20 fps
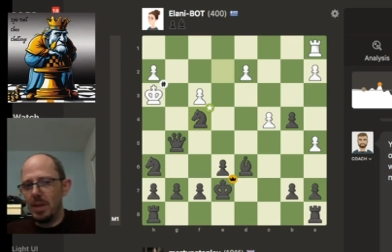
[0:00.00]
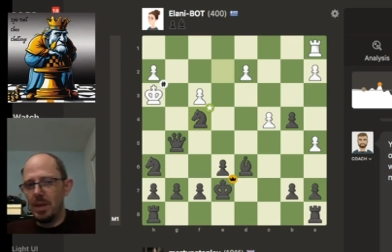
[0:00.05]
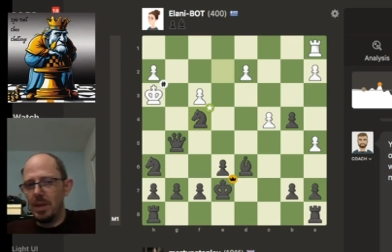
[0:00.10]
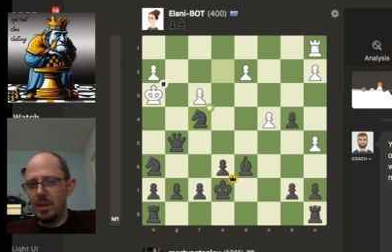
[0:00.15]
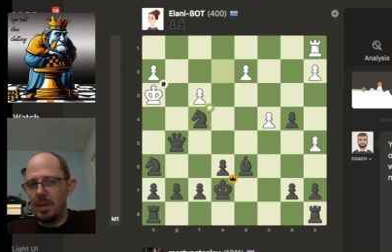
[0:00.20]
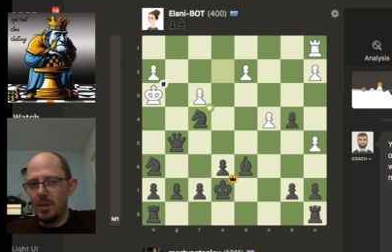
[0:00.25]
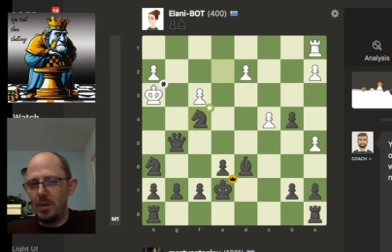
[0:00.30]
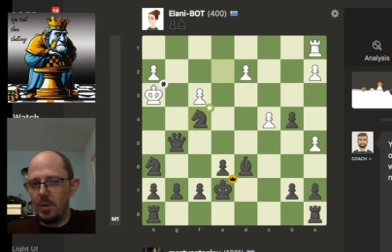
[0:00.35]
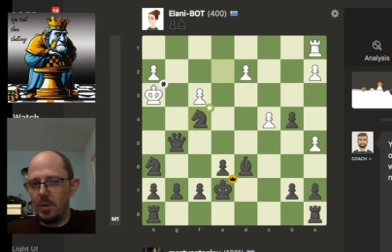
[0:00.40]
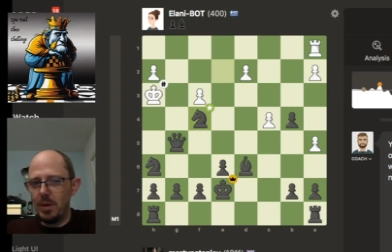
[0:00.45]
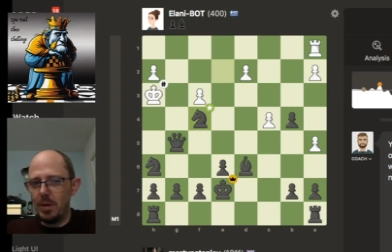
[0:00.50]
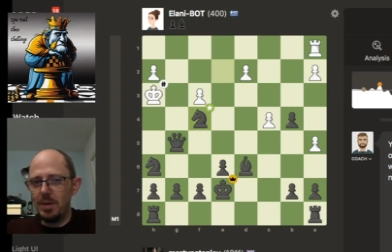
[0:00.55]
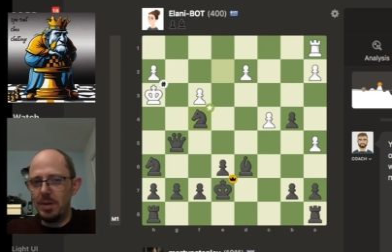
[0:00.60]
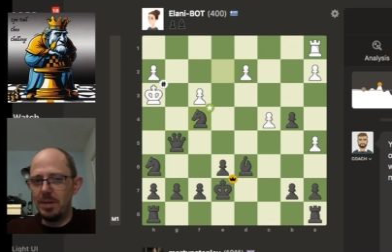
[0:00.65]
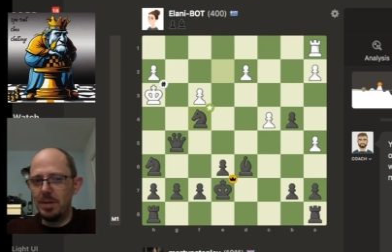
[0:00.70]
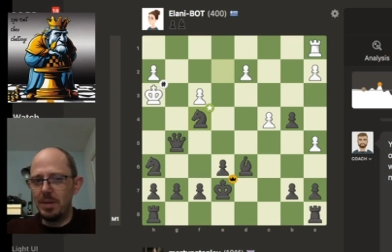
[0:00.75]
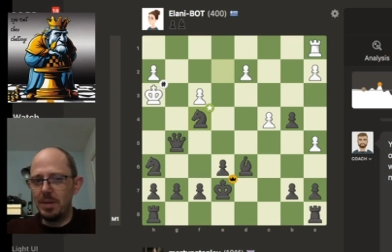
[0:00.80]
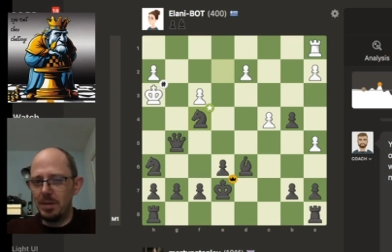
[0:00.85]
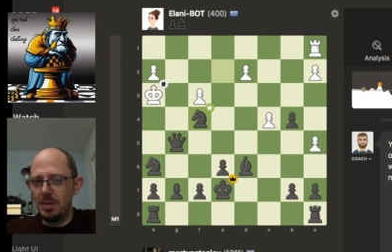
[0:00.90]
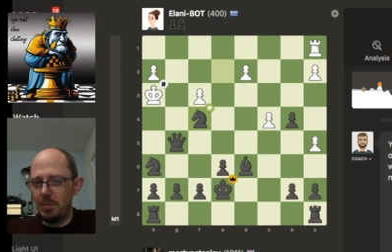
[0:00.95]
The
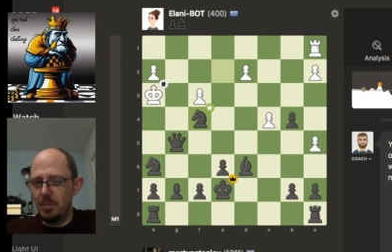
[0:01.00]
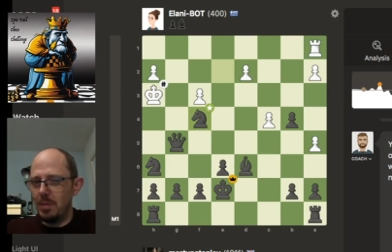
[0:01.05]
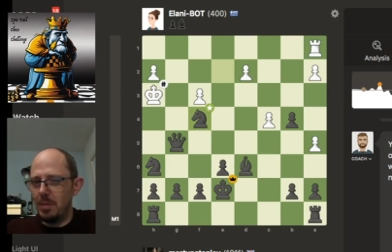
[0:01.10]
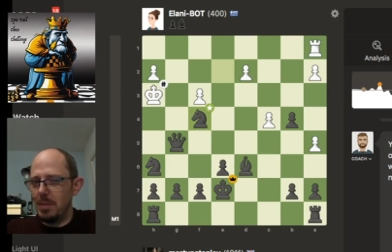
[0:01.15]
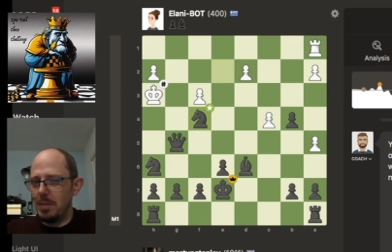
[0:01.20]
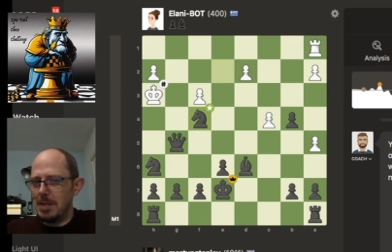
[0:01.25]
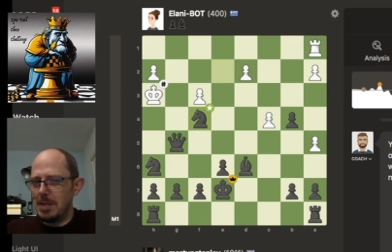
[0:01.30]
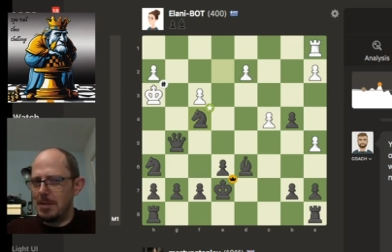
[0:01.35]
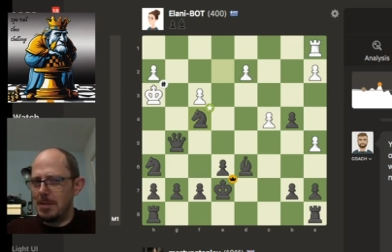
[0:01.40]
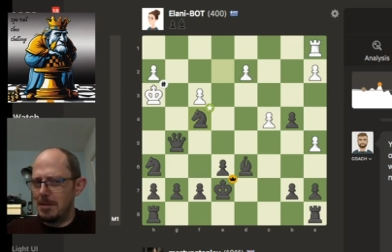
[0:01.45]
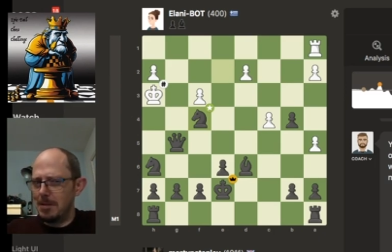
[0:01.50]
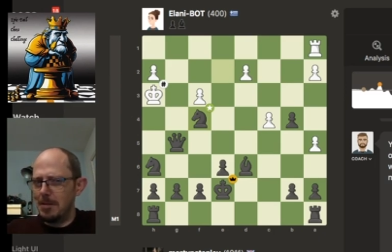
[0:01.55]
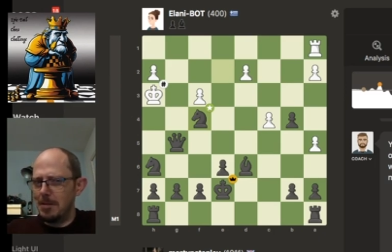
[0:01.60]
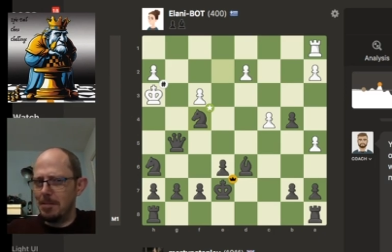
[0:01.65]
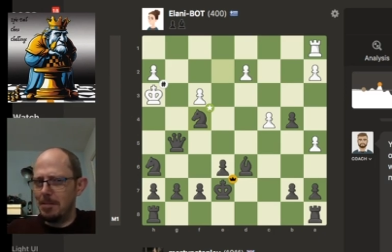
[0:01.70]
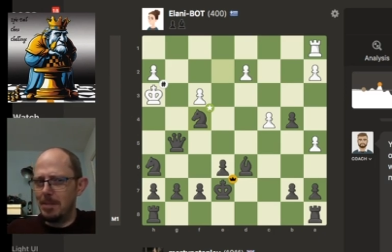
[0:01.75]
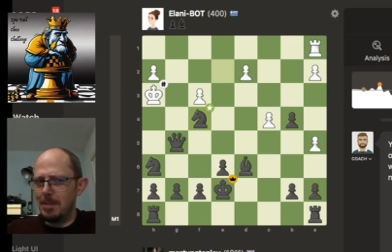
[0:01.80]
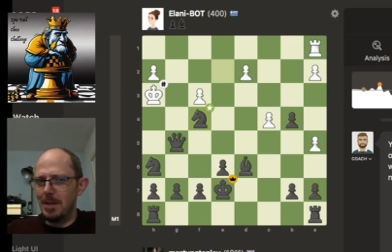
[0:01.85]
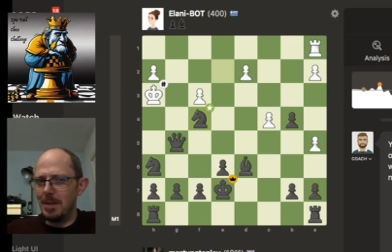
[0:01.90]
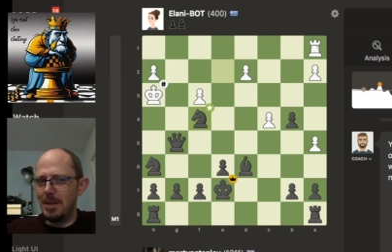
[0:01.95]
question is, will my son
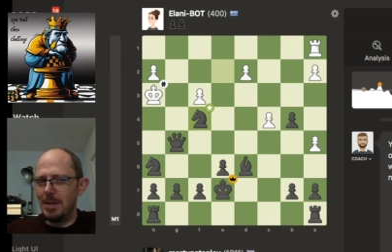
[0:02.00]
be?